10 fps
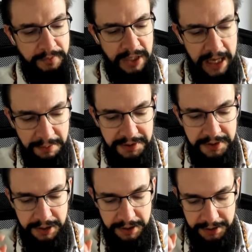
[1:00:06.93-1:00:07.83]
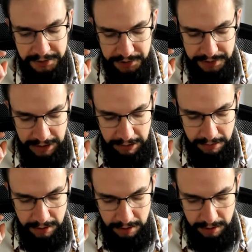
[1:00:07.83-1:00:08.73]
Nowadays,
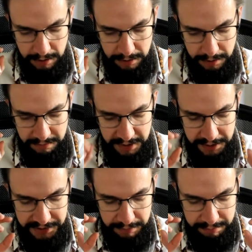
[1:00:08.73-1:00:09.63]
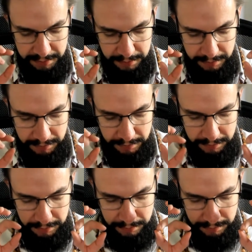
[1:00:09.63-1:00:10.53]
there are very
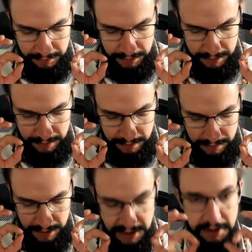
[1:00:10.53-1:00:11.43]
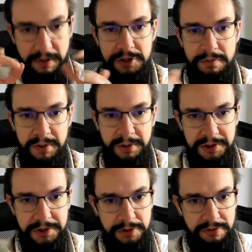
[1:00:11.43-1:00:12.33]
simple integration
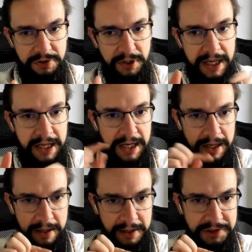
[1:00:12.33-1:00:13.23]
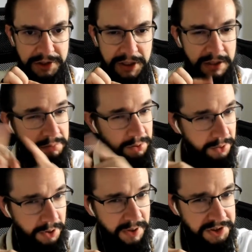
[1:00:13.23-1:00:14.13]
points for AIs in pull
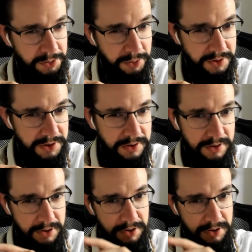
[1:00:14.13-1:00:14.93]
request tools.